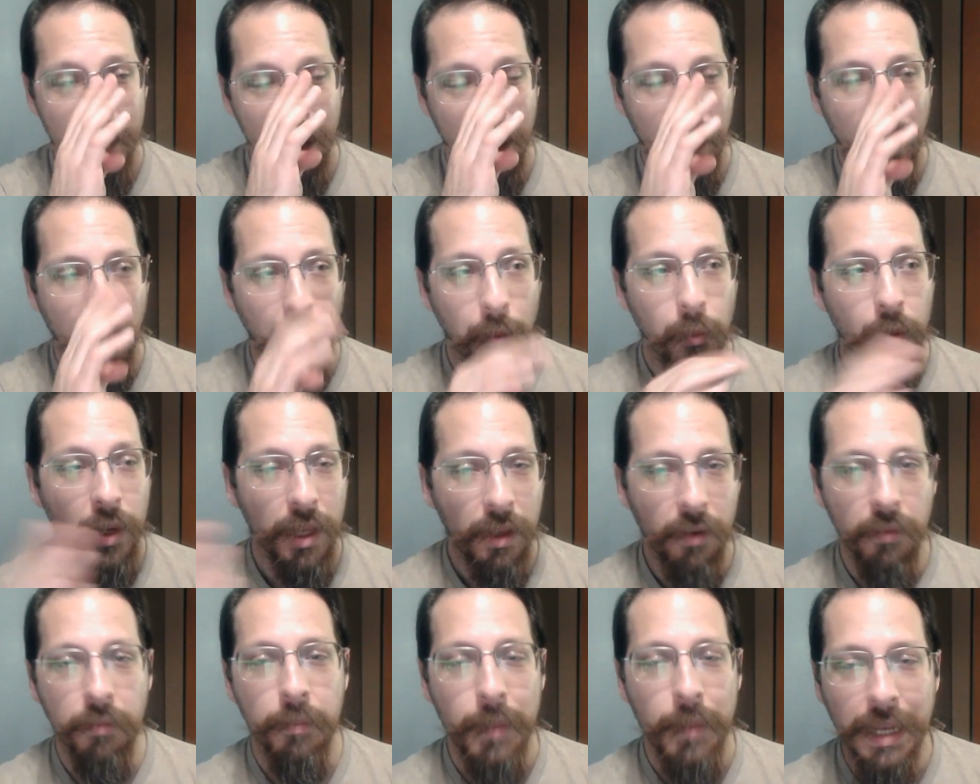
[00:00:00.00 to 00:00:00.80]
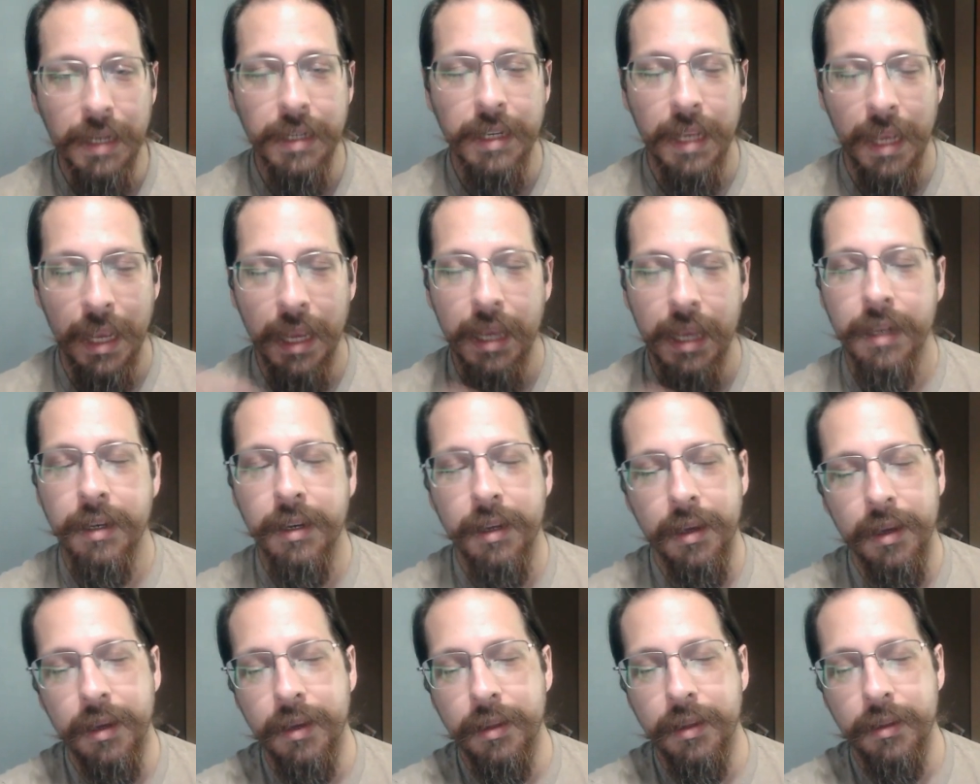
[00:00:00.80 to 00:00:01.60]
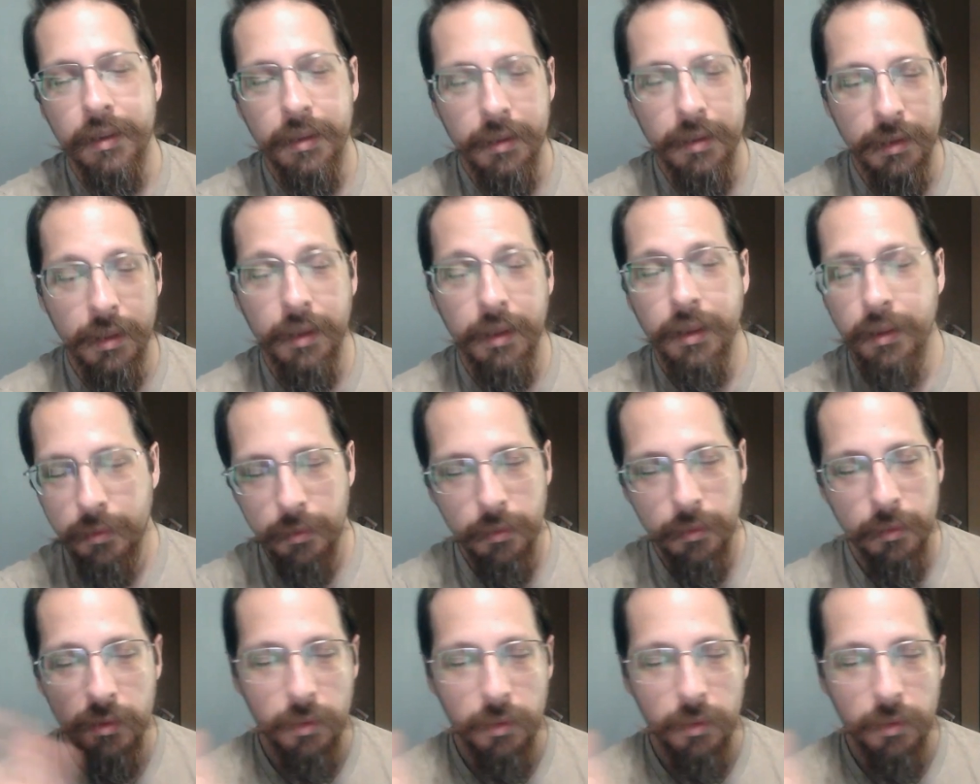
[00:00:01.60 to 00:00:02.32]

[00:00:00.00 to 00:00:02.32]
Uh, we have maintained uh,